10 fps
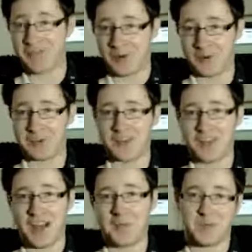I
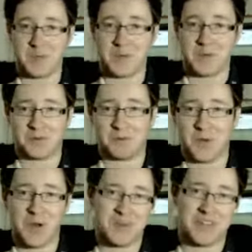forgot to do that when we were
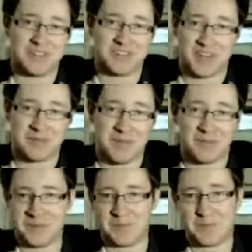watching Power Rangers, and
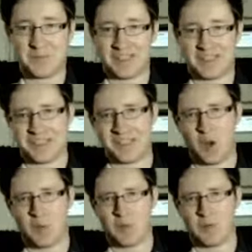then my Facebook page,
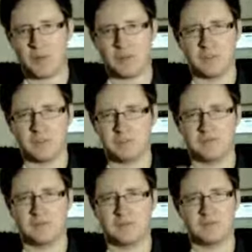I think a lot of people were
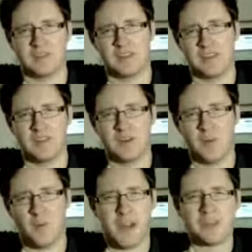going,
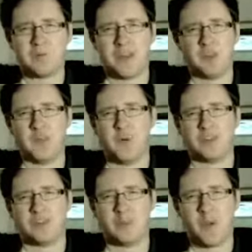Why is Michael watching the
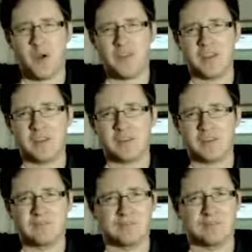Power Rangers?
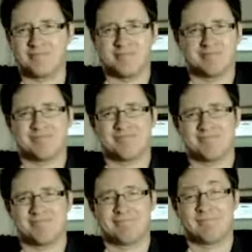
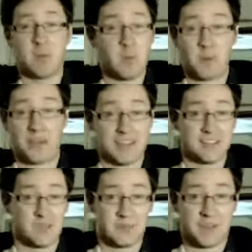People with kids, it'd be
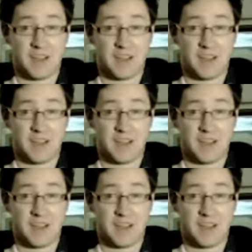fine,